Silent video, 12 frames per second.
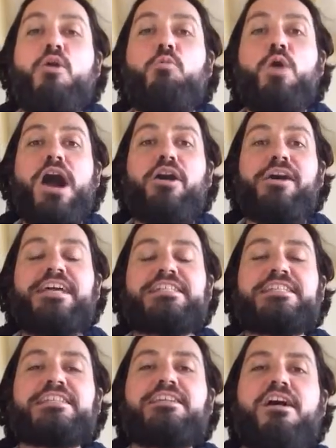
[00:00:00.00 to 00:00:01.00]
Well, it
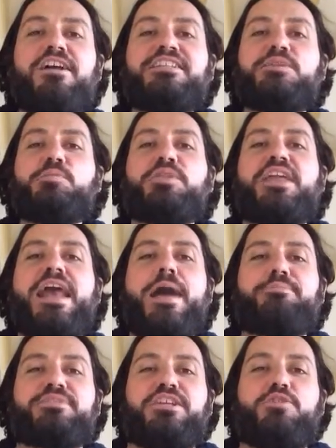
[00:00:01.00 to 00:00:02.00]
started with an
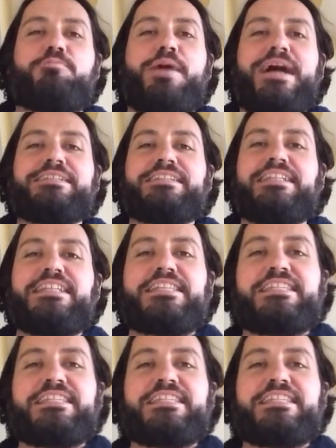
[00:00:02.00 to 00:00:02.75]
absolute bang, didn't it?